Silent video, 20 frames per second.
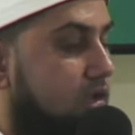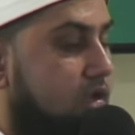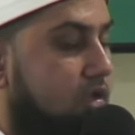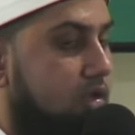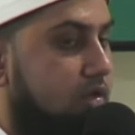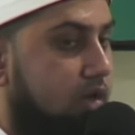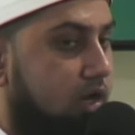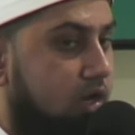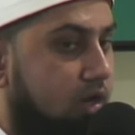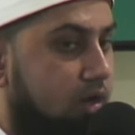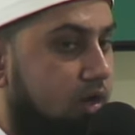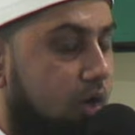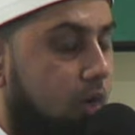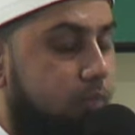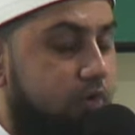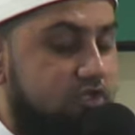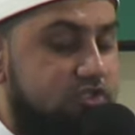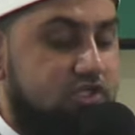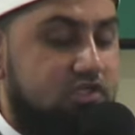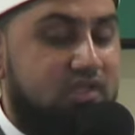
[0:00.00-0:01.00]
uh,
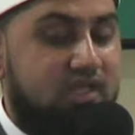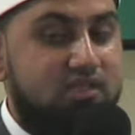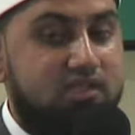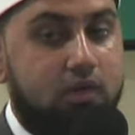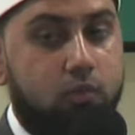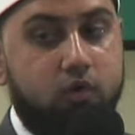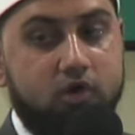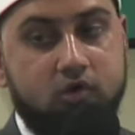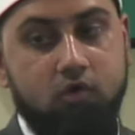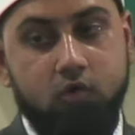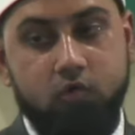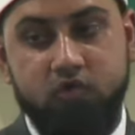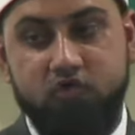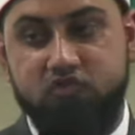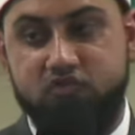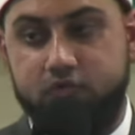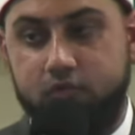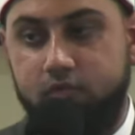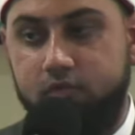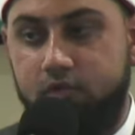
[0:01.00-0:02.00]
oppression that they were going
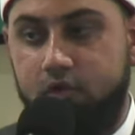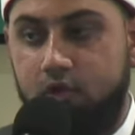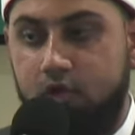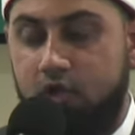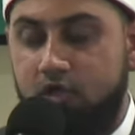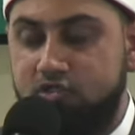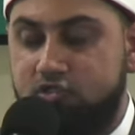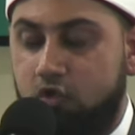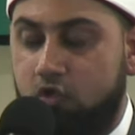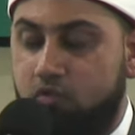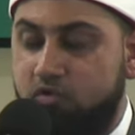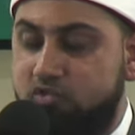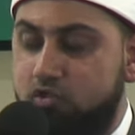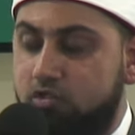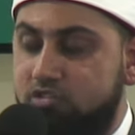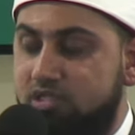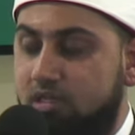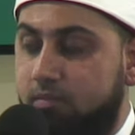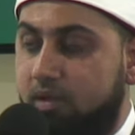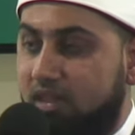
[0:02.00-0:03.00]
through. So
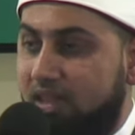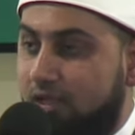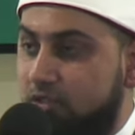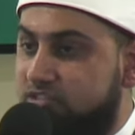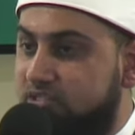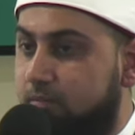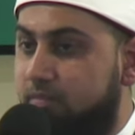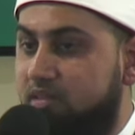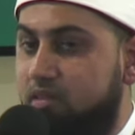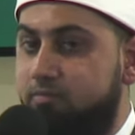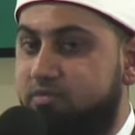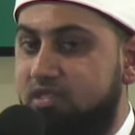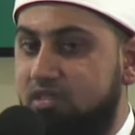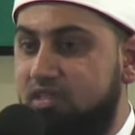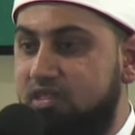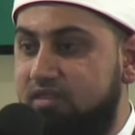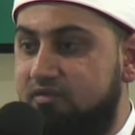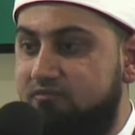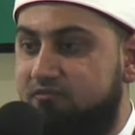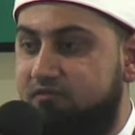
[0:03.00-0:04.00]
Rasulullah allowed some of them to
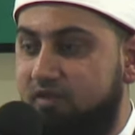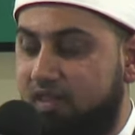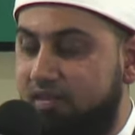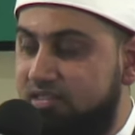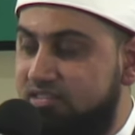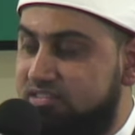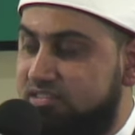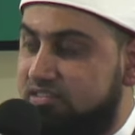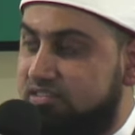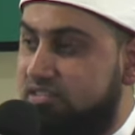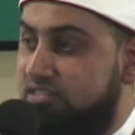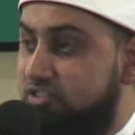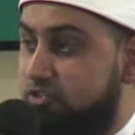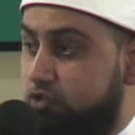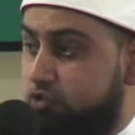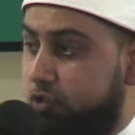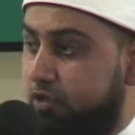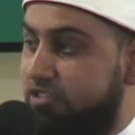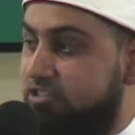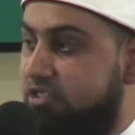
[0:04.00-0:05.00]
leave. And this is the
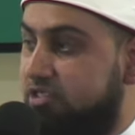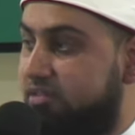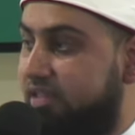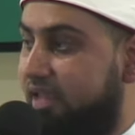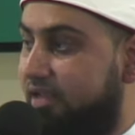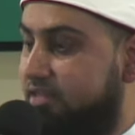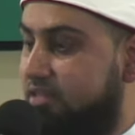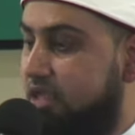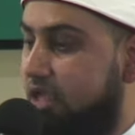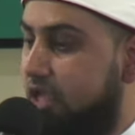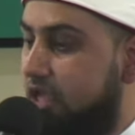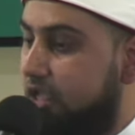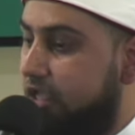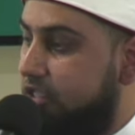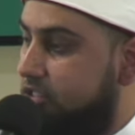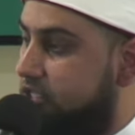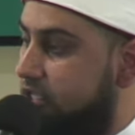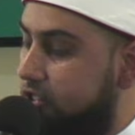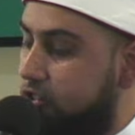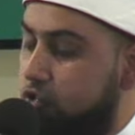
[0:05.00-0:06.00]
situation that
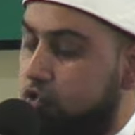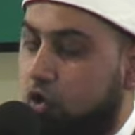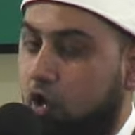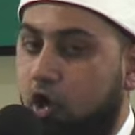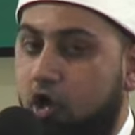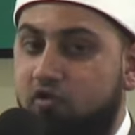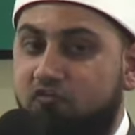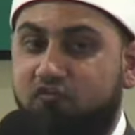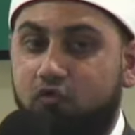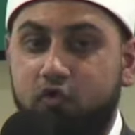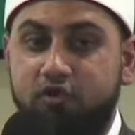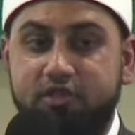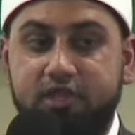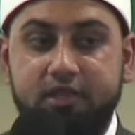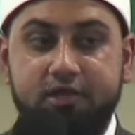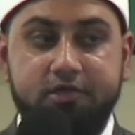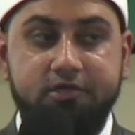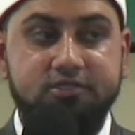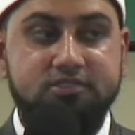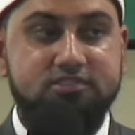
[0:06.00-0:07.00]
continued on for
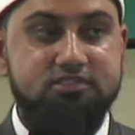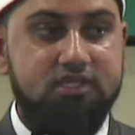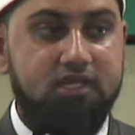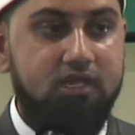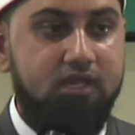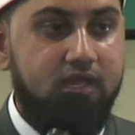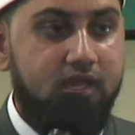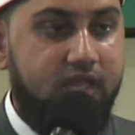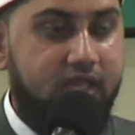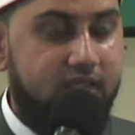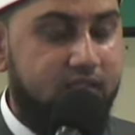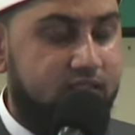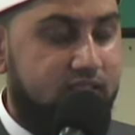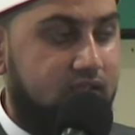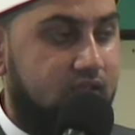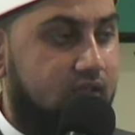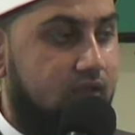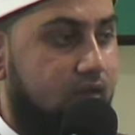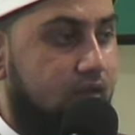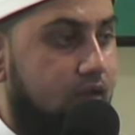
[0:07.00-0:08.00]
years in
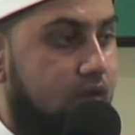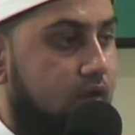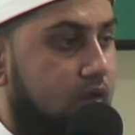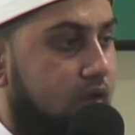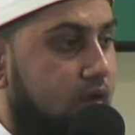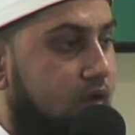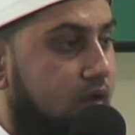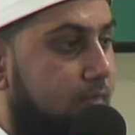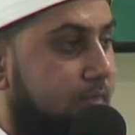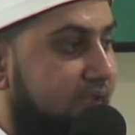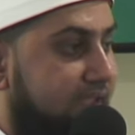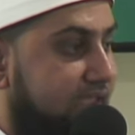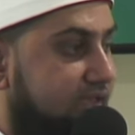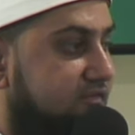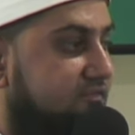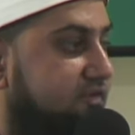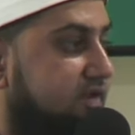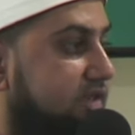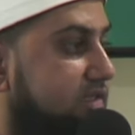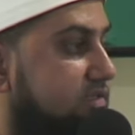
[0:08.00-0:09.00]
the uh, Meccan
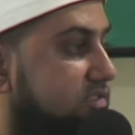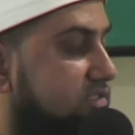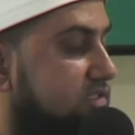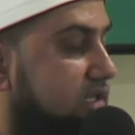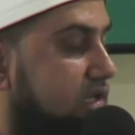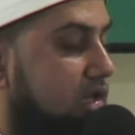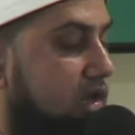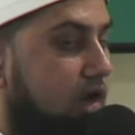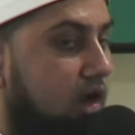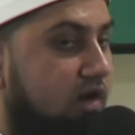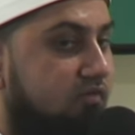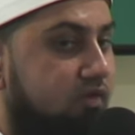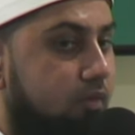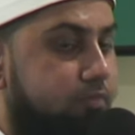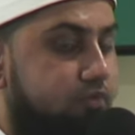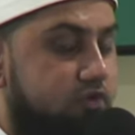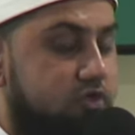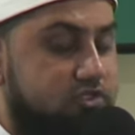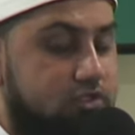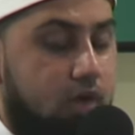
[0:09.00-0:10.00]
phase of
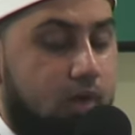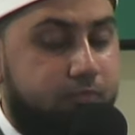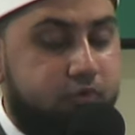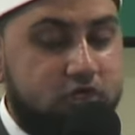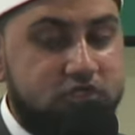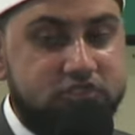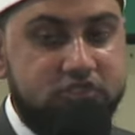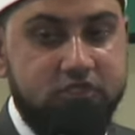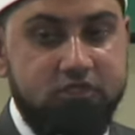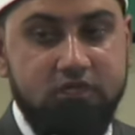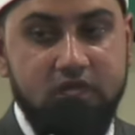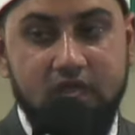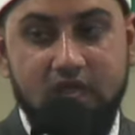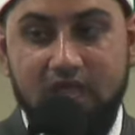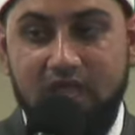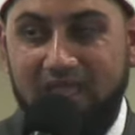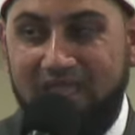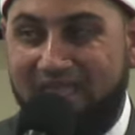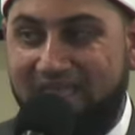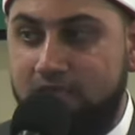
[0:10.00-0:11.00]
oppression
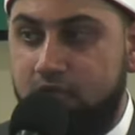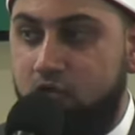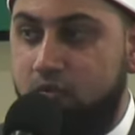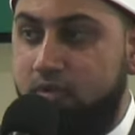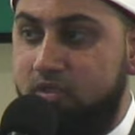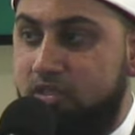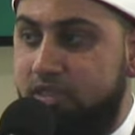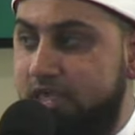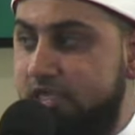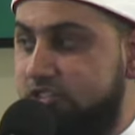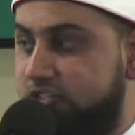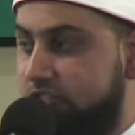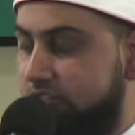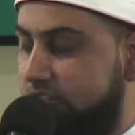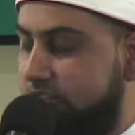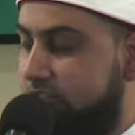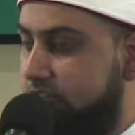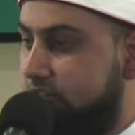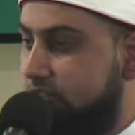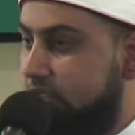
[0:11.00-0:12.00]
and
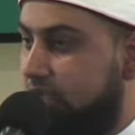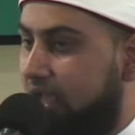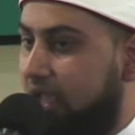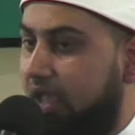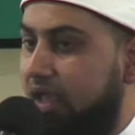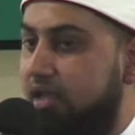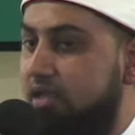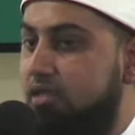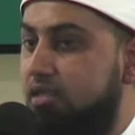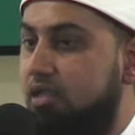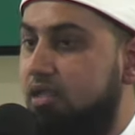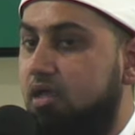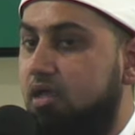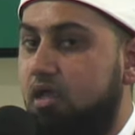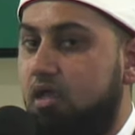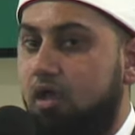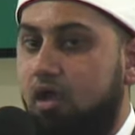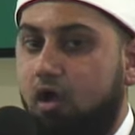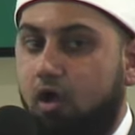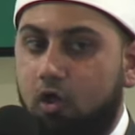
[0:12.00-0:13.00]
humiliation and
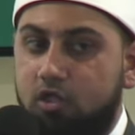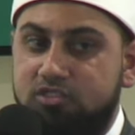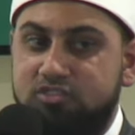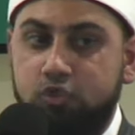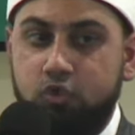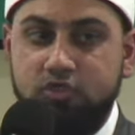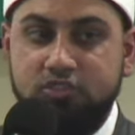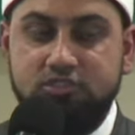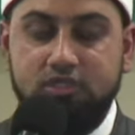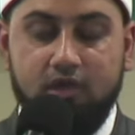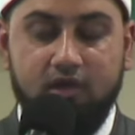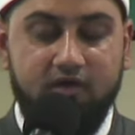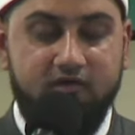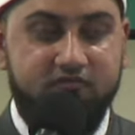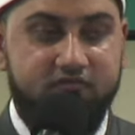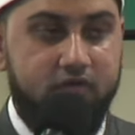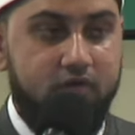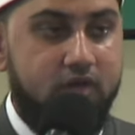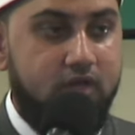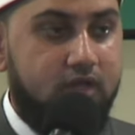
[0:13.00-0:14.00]
all sorts of
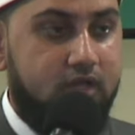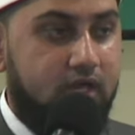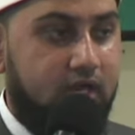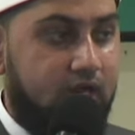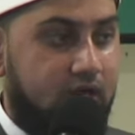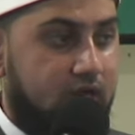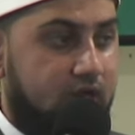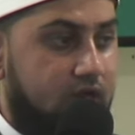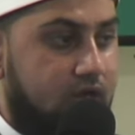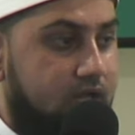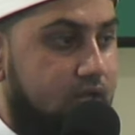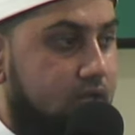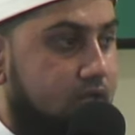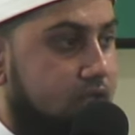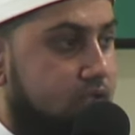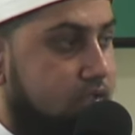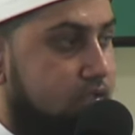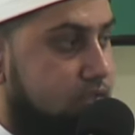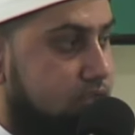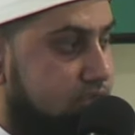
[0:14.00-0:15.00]

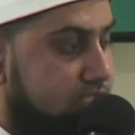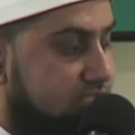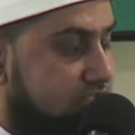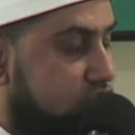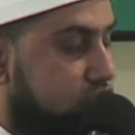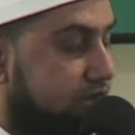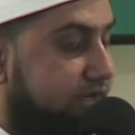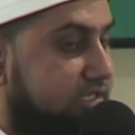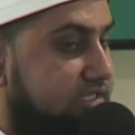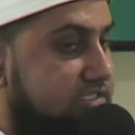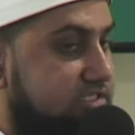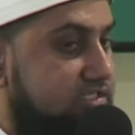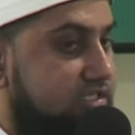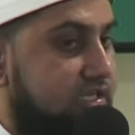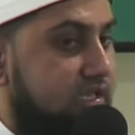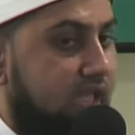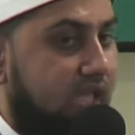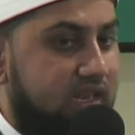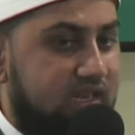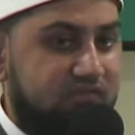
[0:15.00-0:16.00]
uh, disgrace
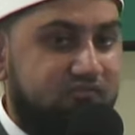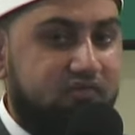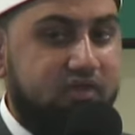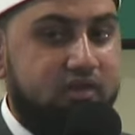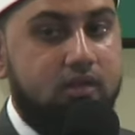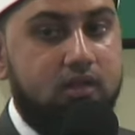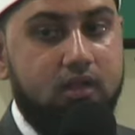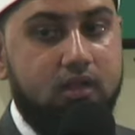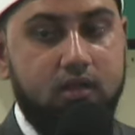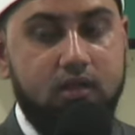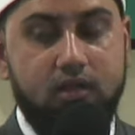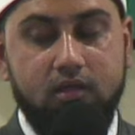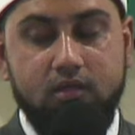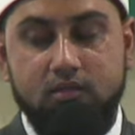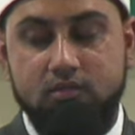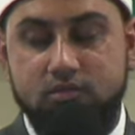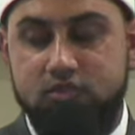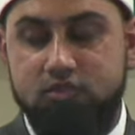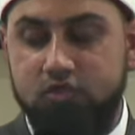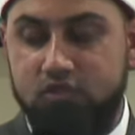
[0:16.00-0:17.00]
and even
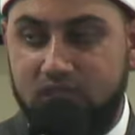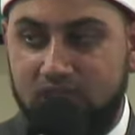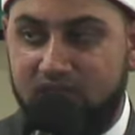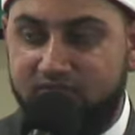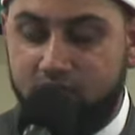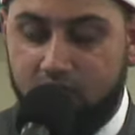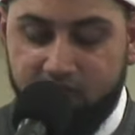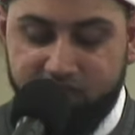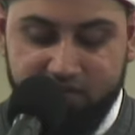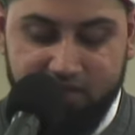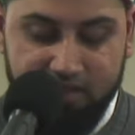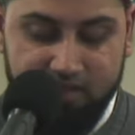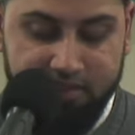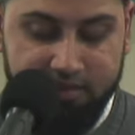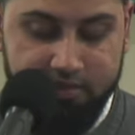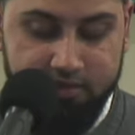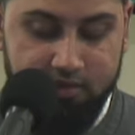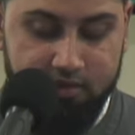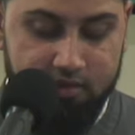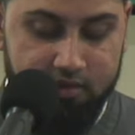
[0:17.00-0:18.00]
to the level of
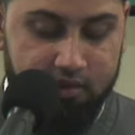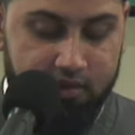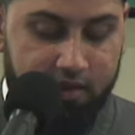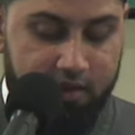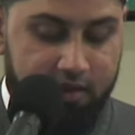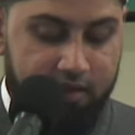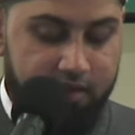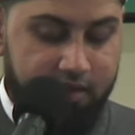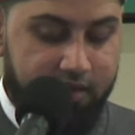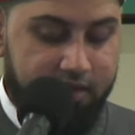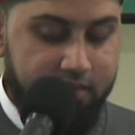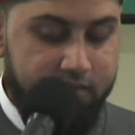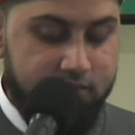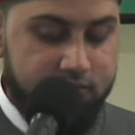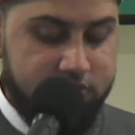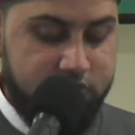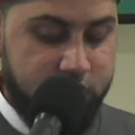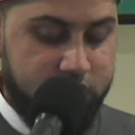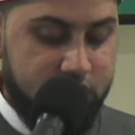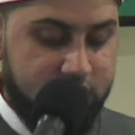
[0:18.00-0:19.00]
killing uh,
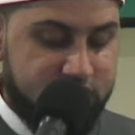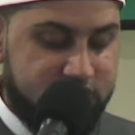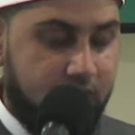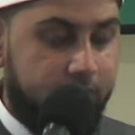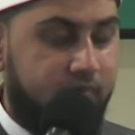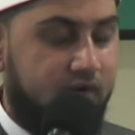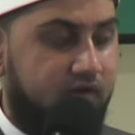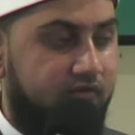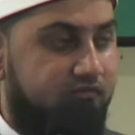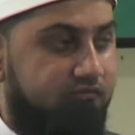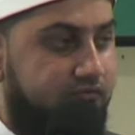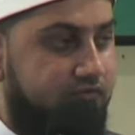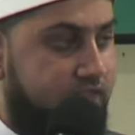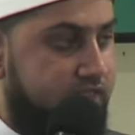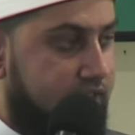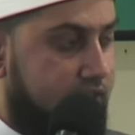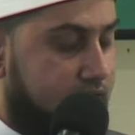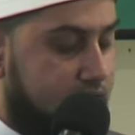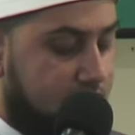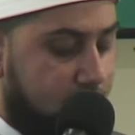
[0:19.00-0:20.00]
to some of
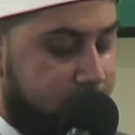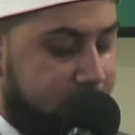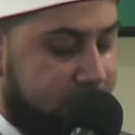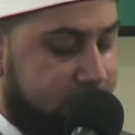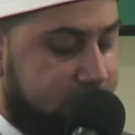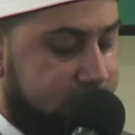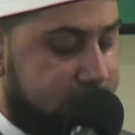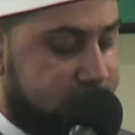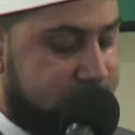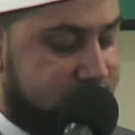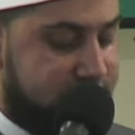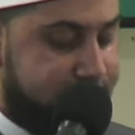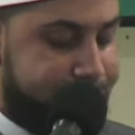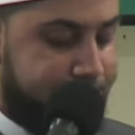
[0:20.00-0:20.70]
the companions.